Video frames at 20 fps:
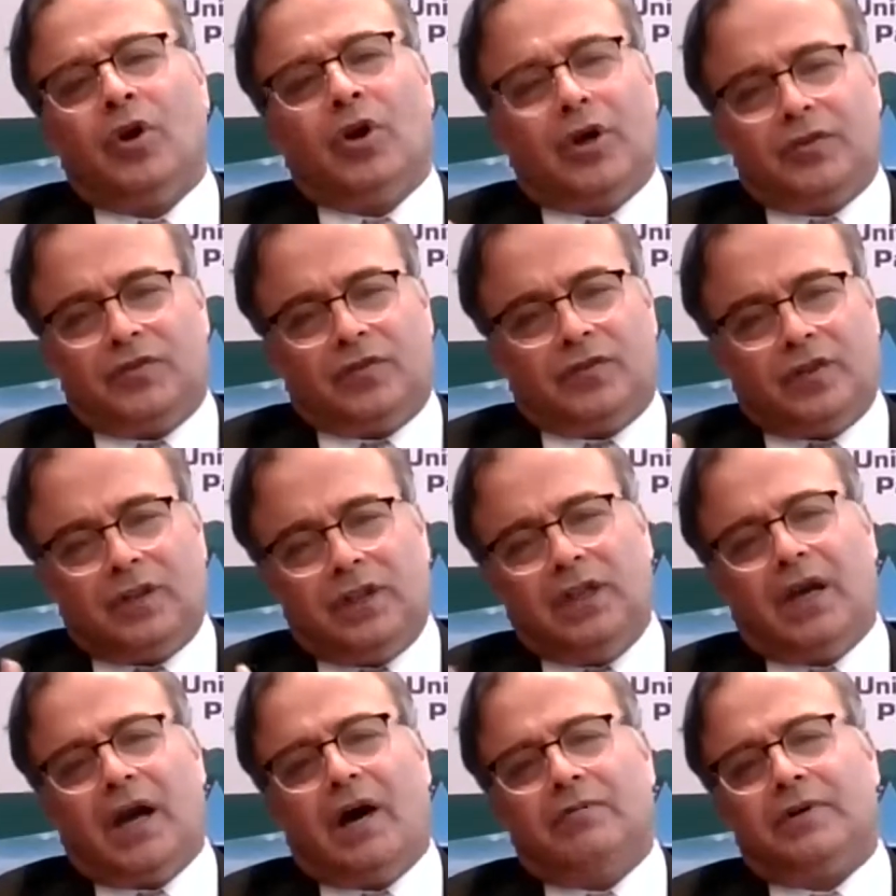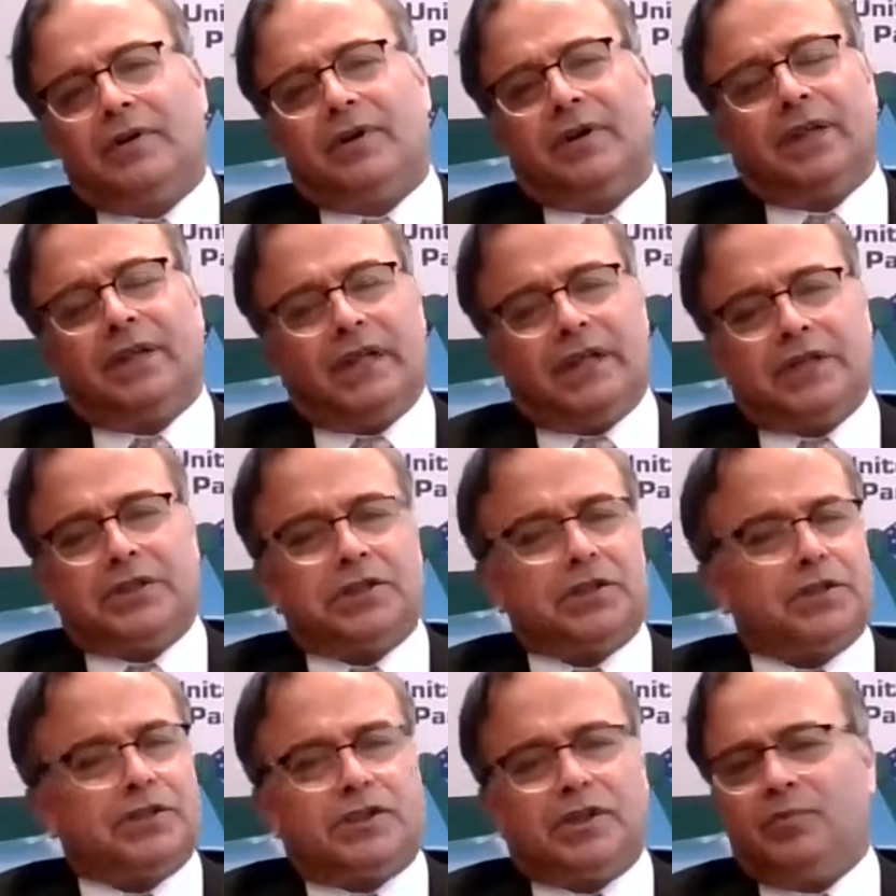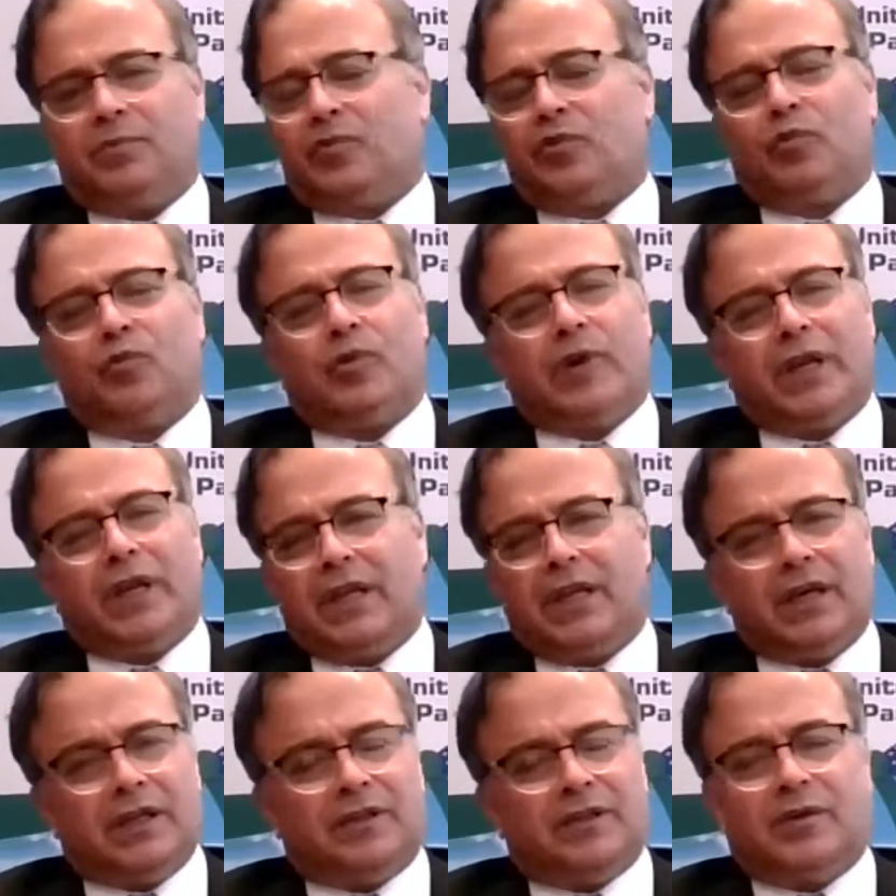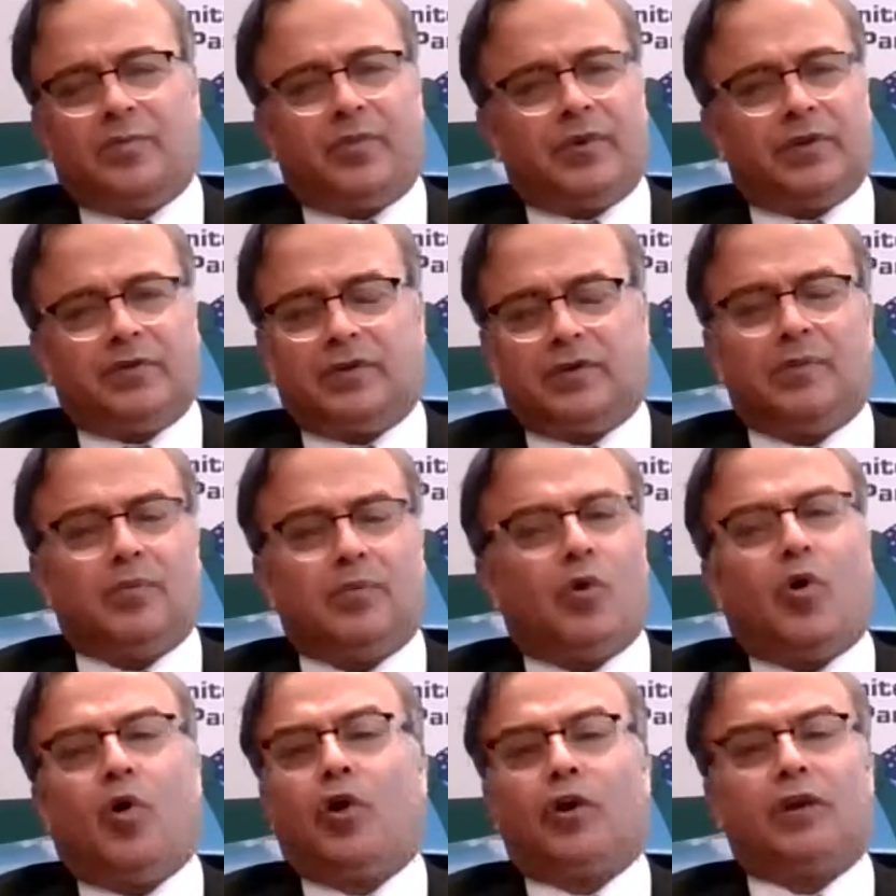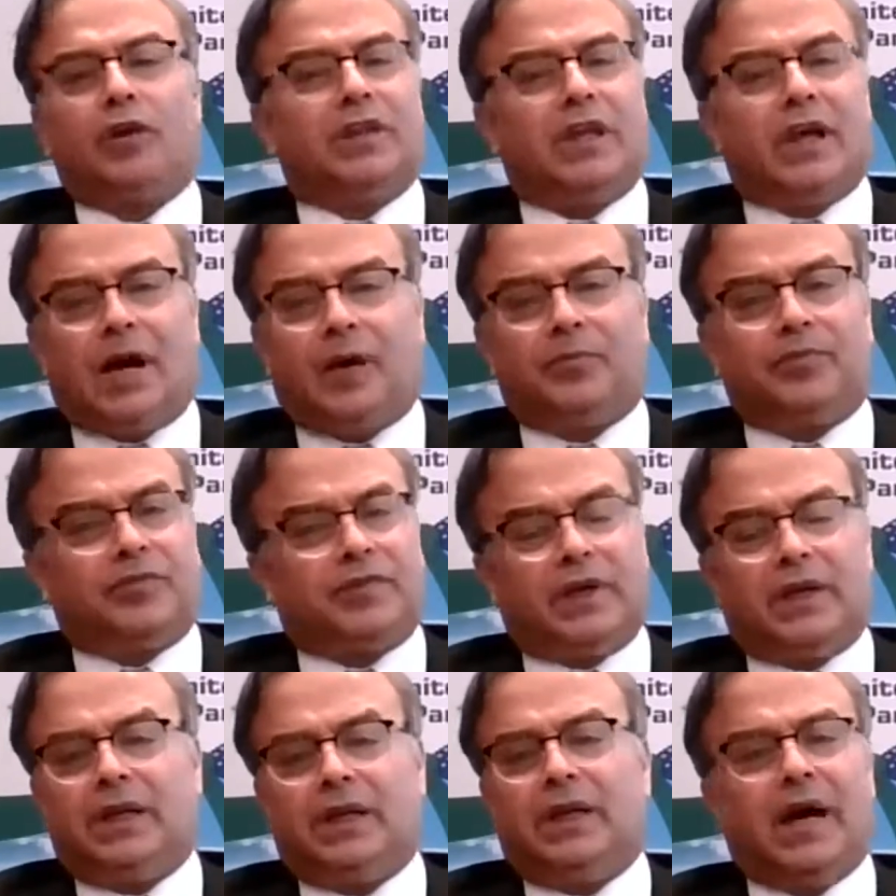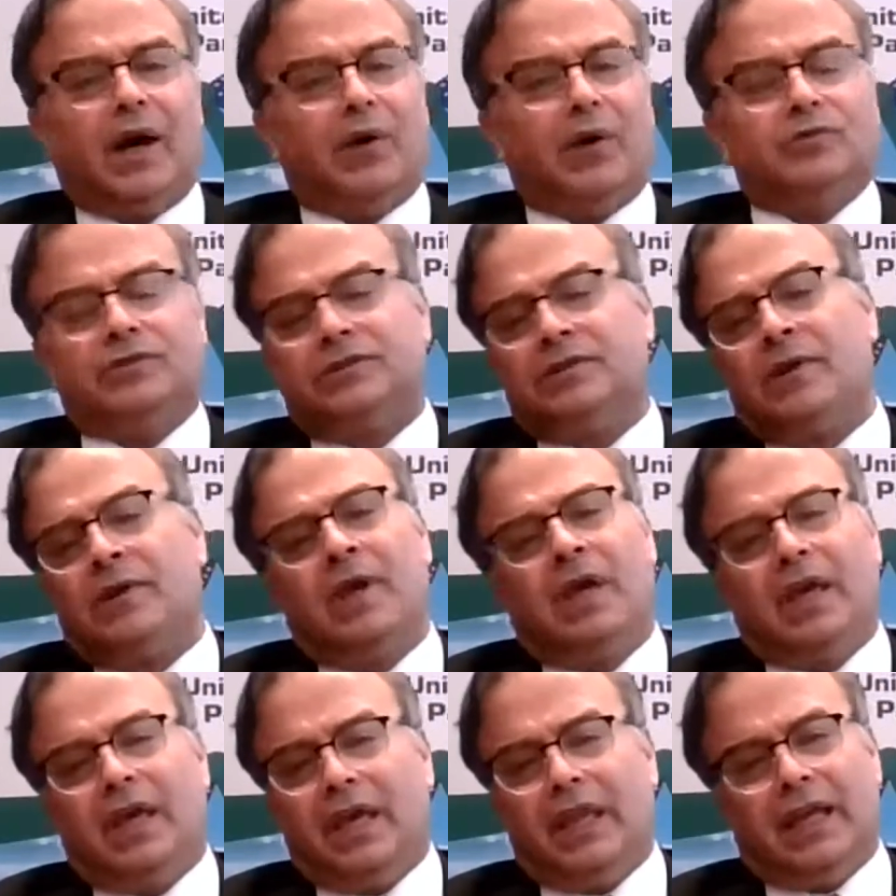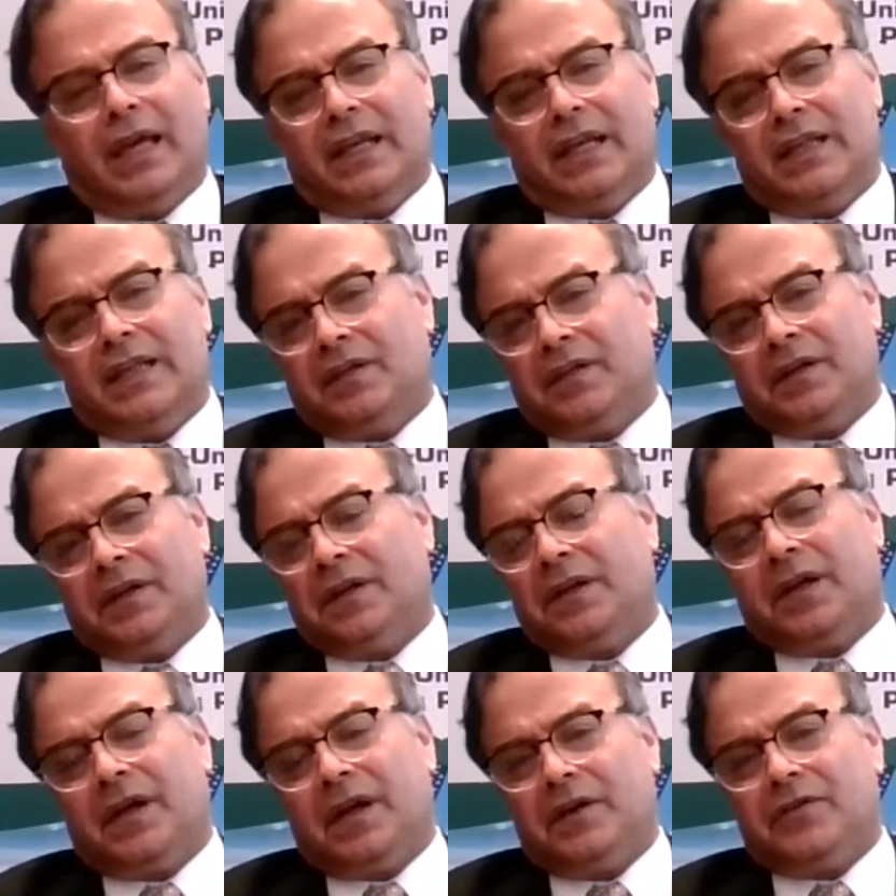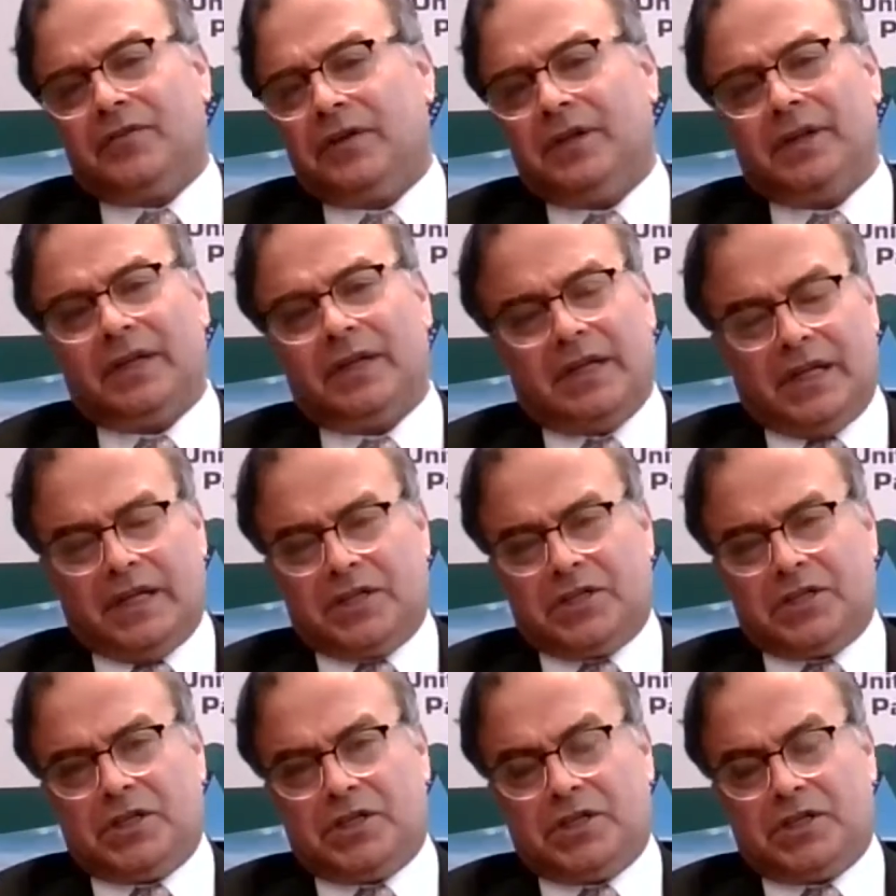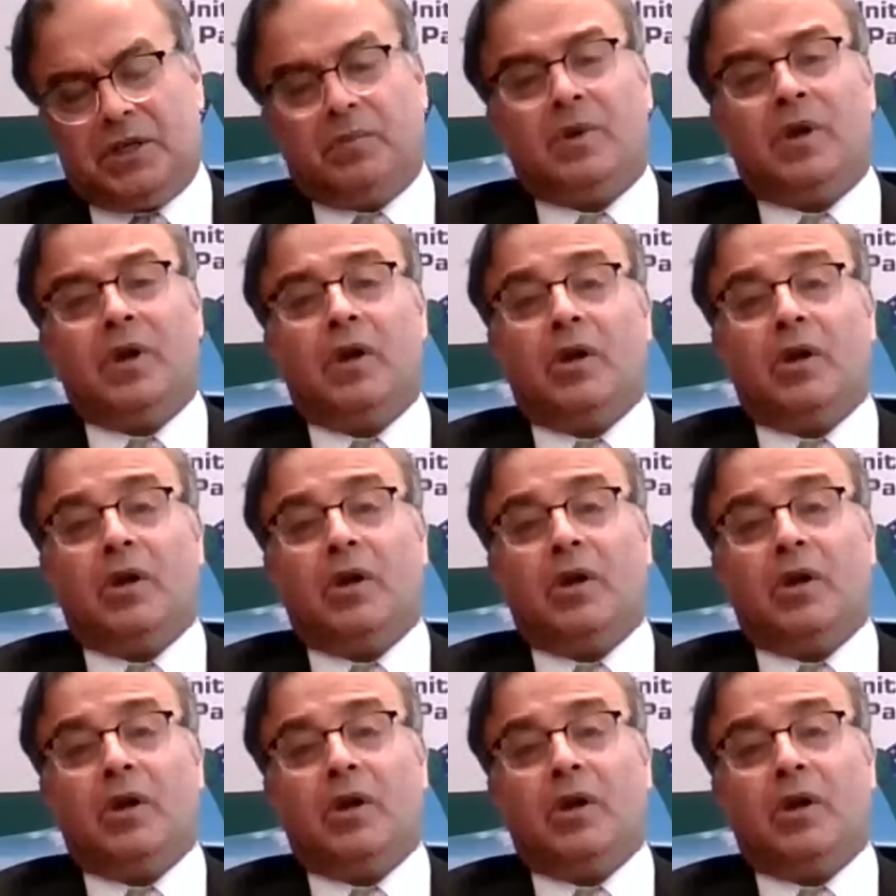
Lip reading: see our relationship through any other prism or the ups and downs in any third country relationship.